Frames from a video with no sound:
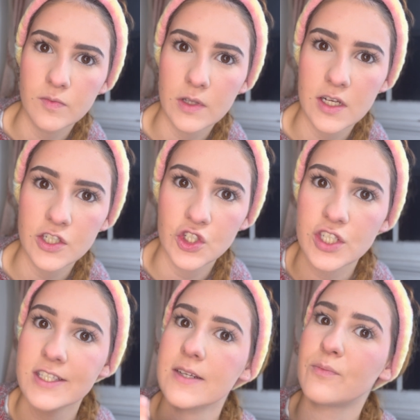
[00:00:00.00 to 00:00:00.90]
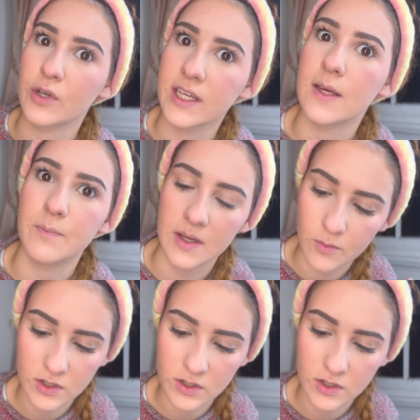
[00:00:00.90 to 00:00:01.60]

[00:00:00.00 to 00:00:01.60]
blush just to bring it a bit more